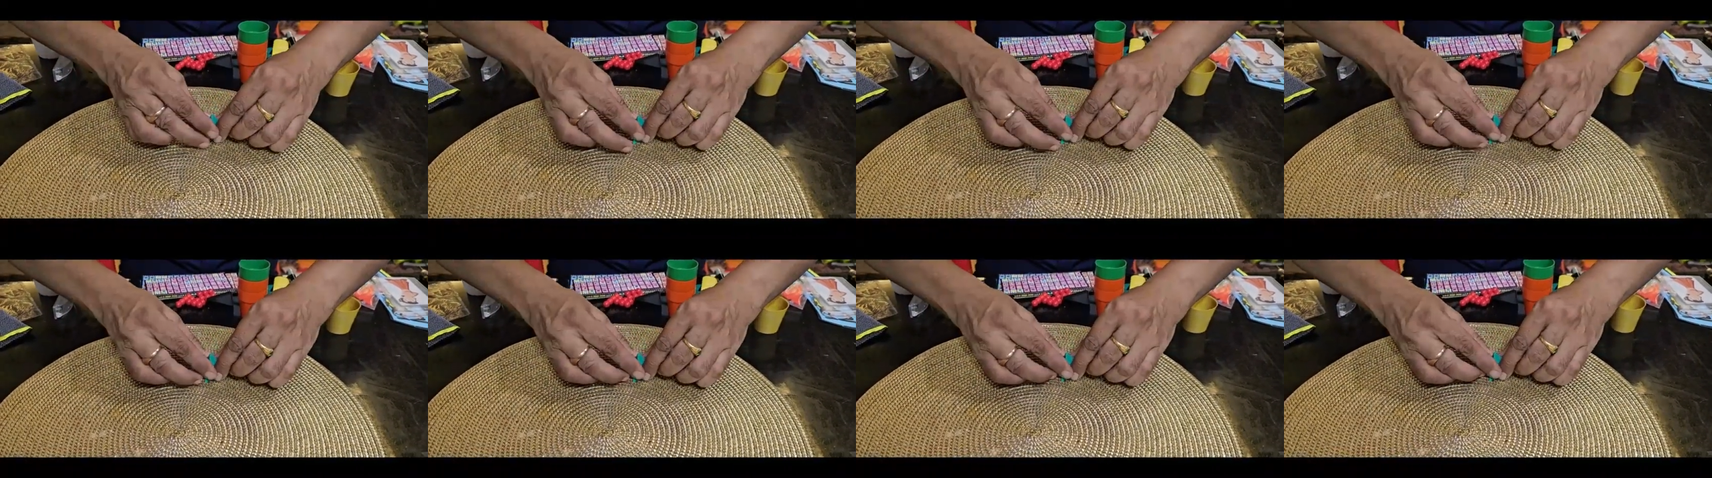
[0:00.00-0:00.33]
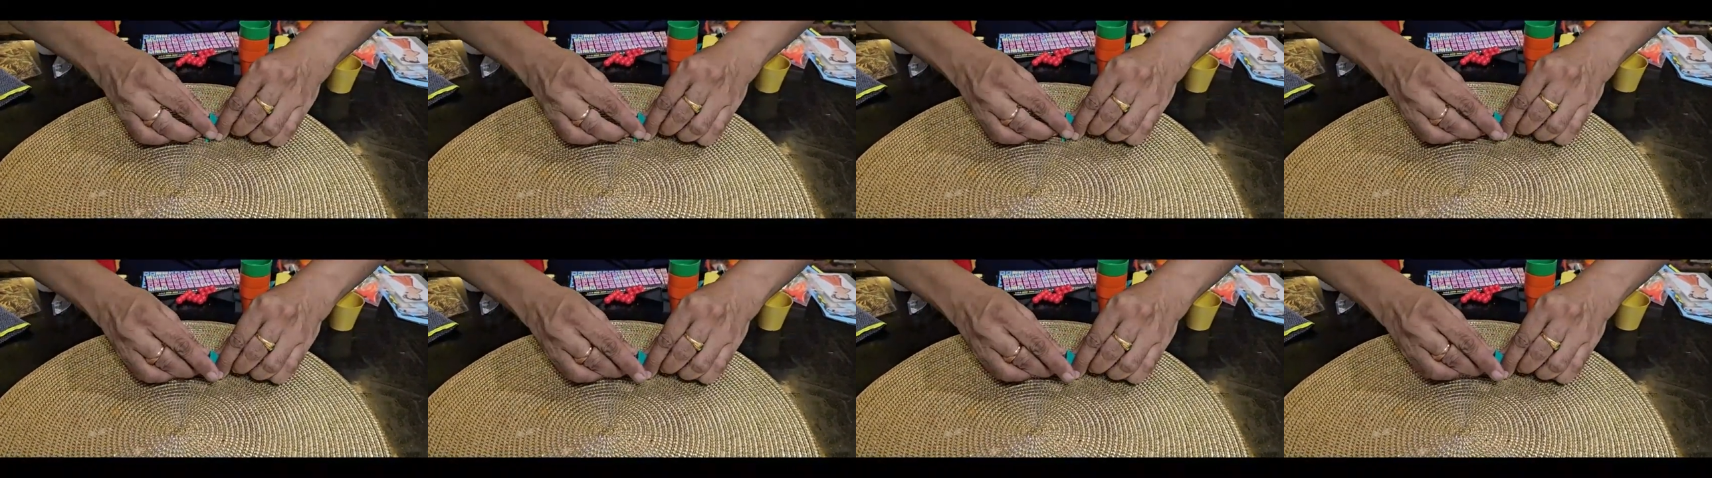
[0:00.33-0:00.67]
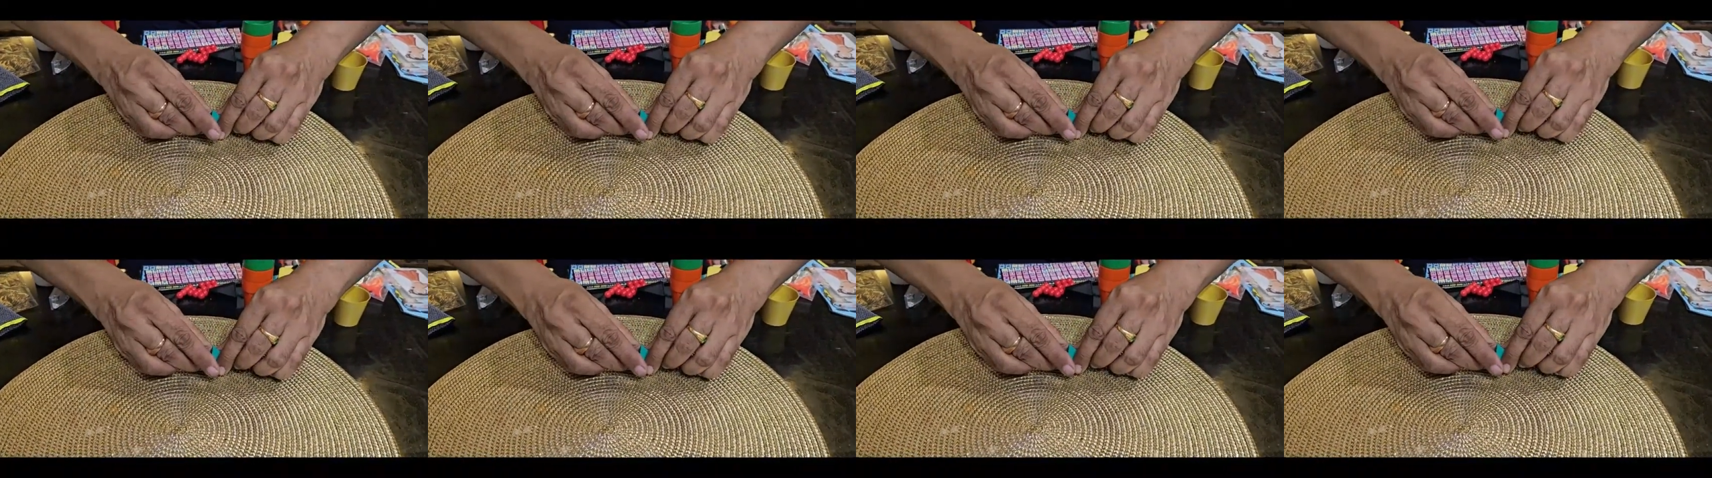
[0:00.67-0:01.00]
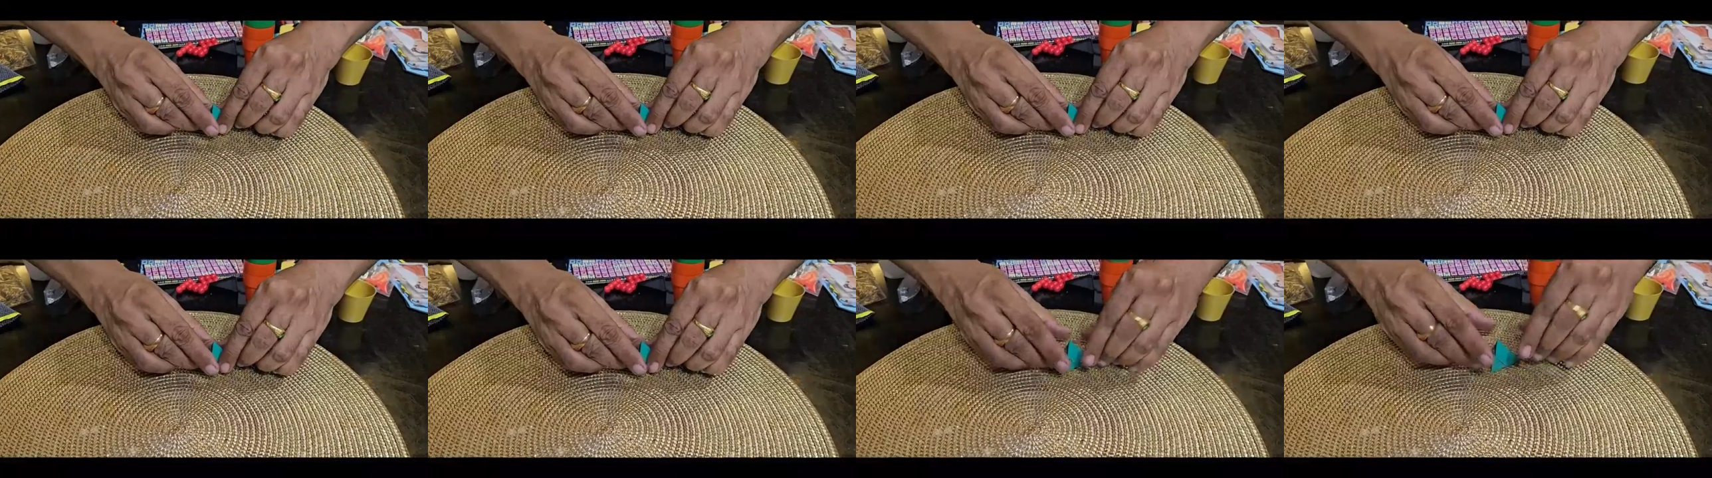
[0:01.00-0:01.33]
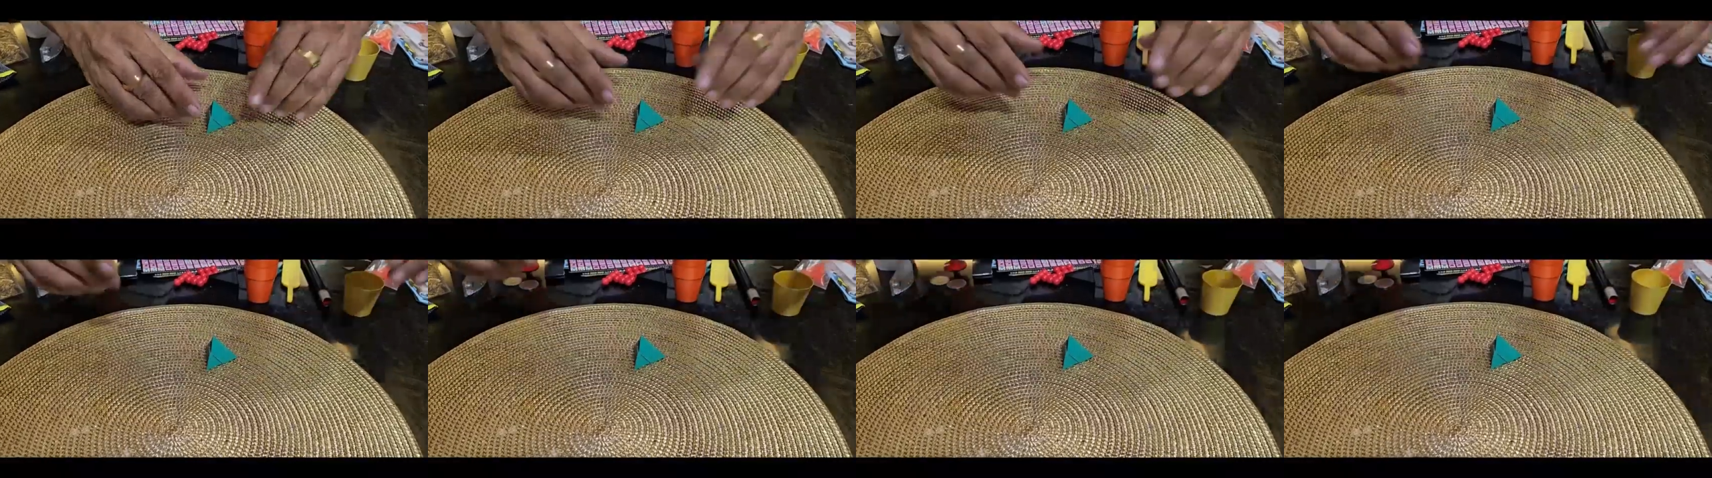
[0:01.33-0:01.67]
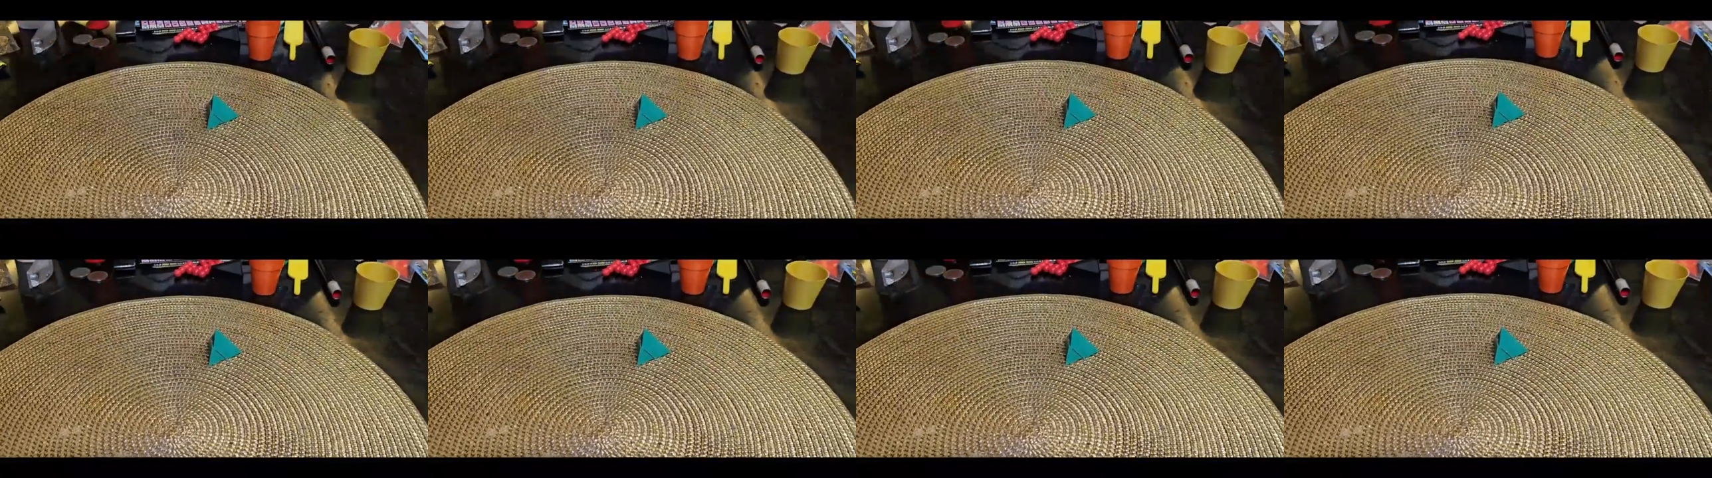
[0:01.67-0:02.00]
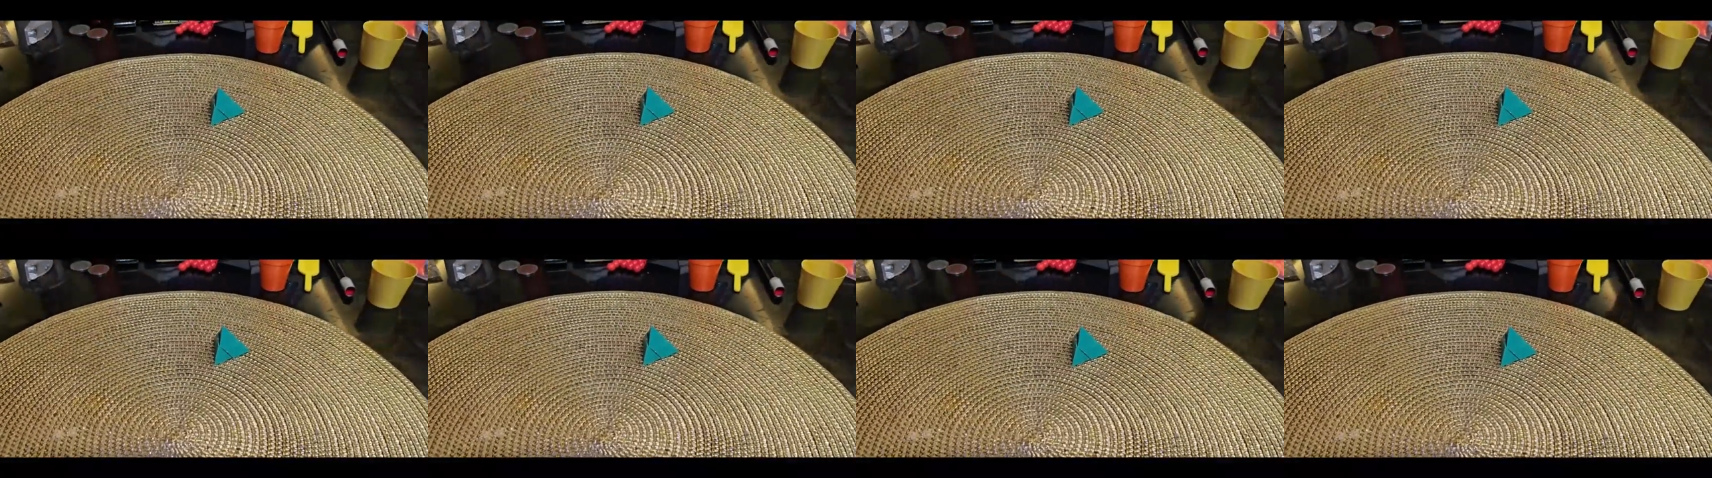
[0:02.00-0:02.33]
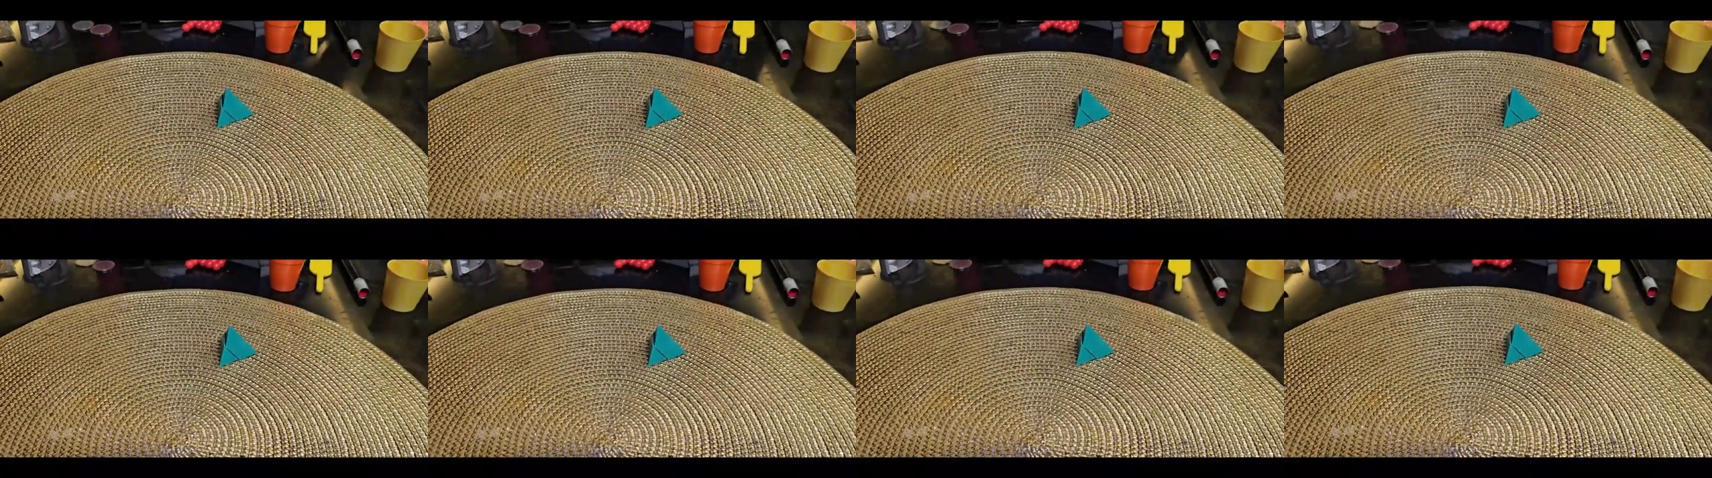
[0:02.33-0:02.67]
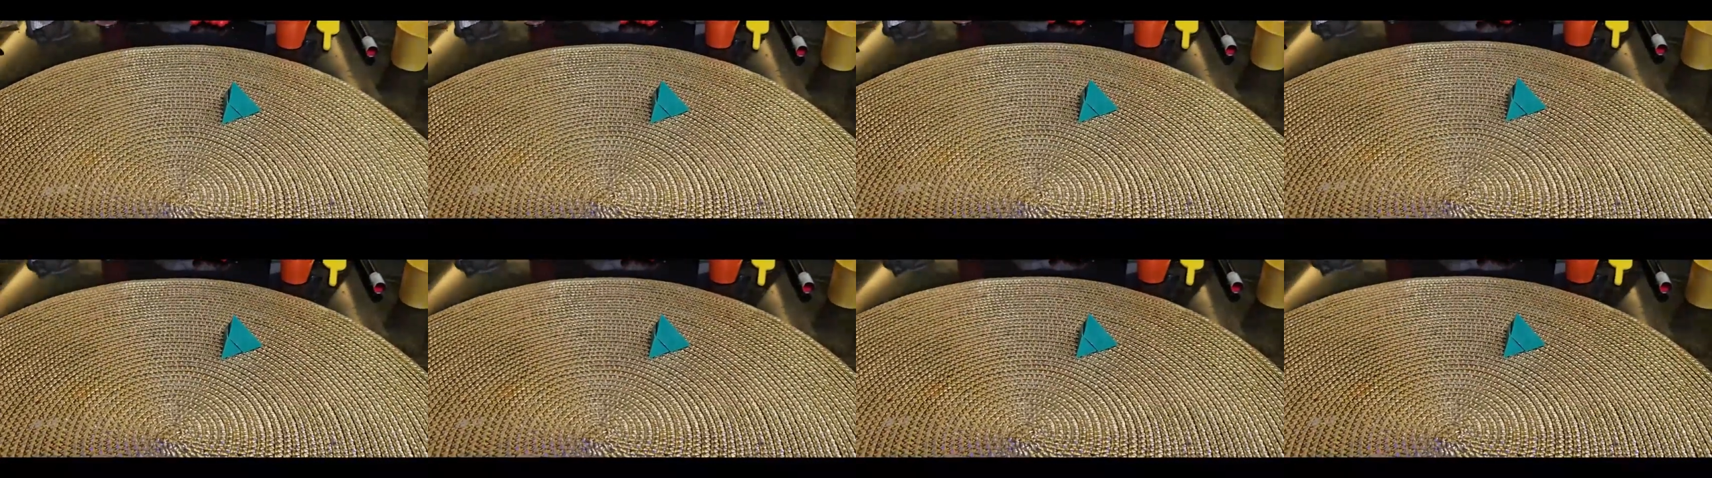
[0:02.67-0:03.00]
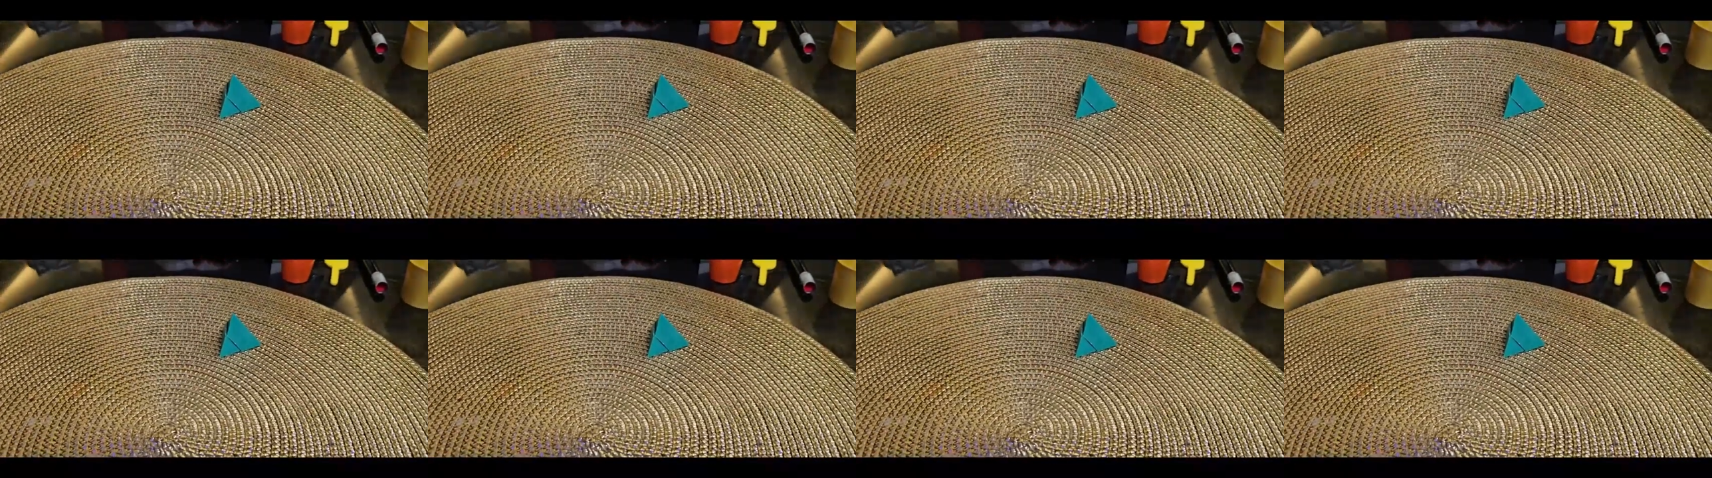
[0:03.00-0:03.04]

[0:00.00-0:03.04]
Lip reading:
[unreadable: no face in view]